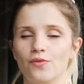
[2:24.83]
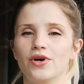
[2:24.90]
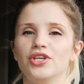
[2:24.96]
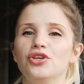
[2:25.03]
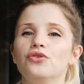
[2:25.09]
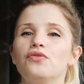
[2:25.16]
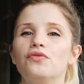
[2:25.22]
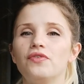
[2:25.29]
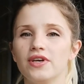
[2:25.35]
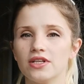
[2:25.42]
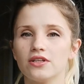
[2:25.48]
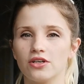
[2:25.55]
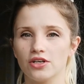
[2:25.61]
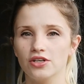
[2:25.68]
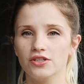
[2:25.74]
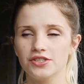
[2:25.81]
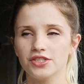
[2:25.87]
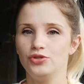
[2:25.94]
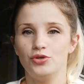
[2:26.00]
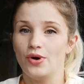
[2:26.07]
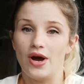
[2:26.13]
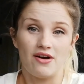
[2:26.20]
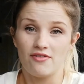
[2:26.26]
When you feel good,
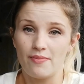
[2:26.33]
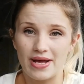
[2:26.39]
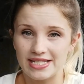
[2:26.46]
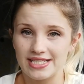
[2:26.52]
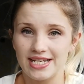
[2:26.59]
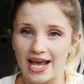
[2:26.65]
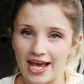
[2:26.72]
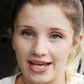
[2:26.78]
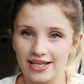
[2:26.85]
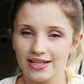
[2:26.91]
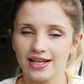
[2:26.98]
you have a better day.